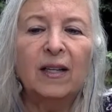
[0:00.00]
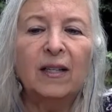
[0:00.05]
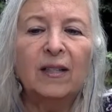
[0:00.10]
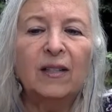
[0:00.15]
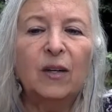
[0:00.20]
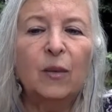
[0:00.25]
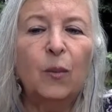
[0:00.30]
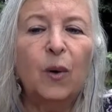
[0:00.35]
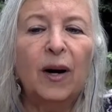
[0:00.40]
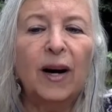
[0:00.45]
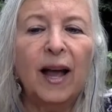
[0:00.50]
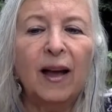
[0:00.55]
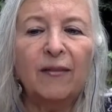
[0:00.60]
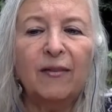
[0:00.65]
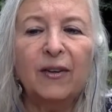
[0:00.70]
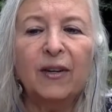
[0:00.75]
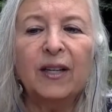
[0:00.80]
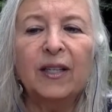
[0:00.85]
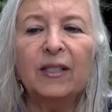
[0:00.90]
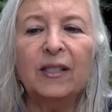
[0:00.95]
to
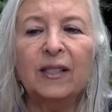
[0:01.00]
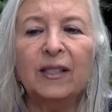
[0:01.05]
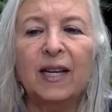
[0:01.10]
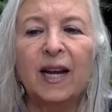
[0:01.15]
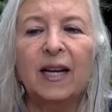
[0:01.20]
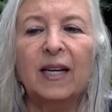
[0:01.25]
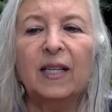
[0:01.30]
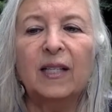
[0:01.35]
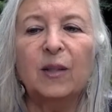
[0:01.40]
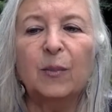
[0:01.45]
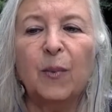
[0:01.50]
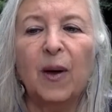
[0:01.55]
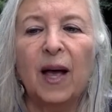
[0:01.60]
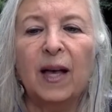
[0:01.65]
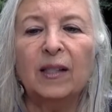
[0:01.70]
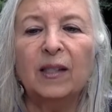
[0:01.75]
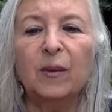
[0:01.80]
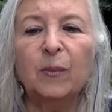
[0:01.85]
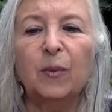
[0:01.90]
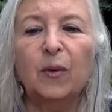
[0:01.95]
whatever extent is
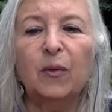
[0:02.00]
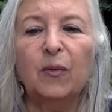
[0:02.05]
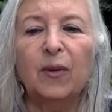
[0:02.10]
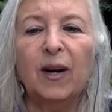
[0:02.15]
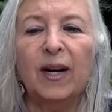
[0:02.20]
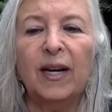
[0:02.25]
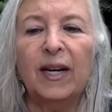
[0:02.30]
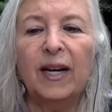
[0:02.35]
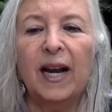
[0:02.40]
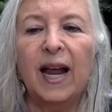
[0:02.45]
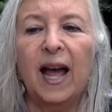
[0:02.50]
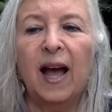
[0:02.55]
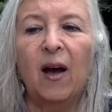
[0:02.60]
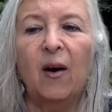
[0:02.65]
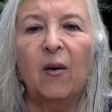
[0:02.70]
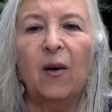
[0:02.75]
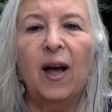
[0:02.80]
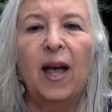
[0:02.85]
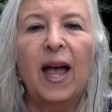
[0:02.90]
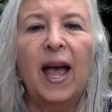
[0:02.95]
possible right
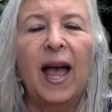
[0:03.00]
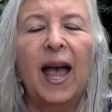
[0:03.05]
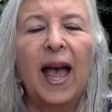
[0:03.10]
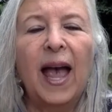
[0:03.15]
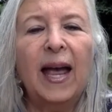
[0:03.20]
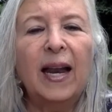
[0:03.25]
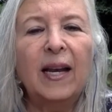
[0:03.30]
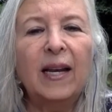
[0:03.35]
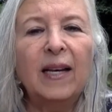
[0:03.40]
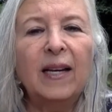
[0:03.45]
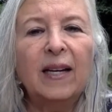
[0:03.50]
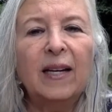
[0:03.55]
now, and